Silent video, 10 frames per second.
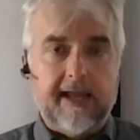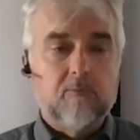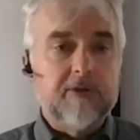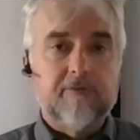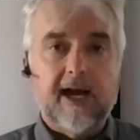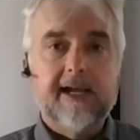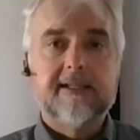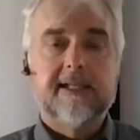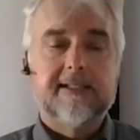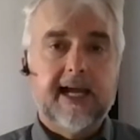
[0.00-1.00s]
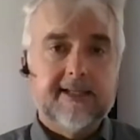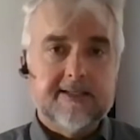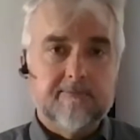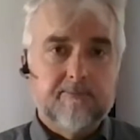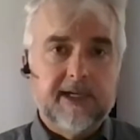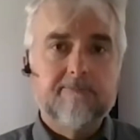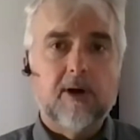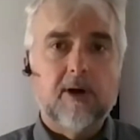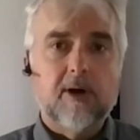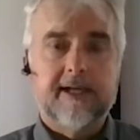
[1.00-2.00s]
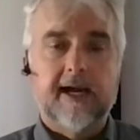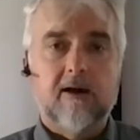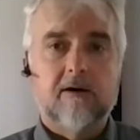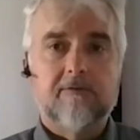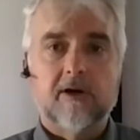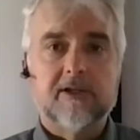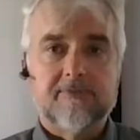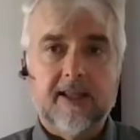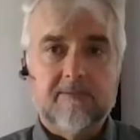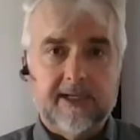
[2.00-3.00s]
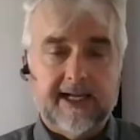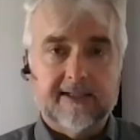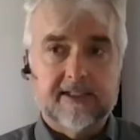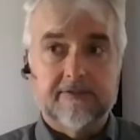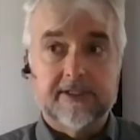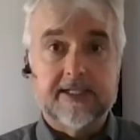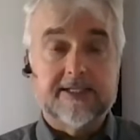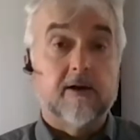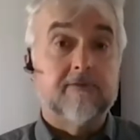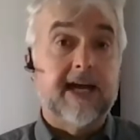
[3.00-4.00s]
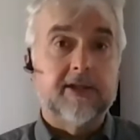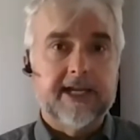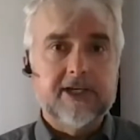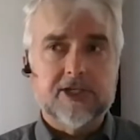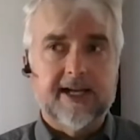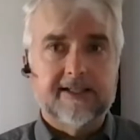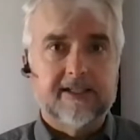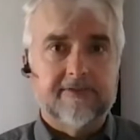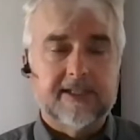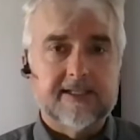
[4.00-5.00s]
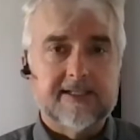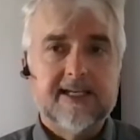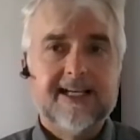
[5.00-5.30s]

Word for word: And we find that that's a big part now of our development activities and our validation activities